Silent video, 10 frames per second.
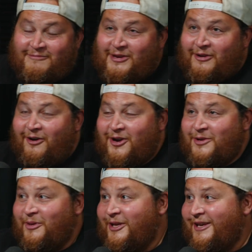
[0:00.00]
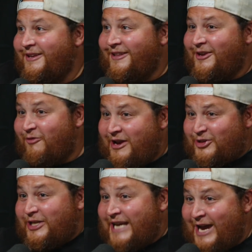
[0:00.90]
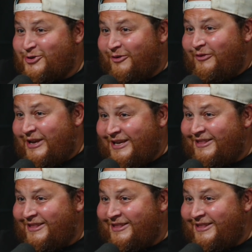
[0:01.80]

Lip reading: you know, arguably like greatest catastrophe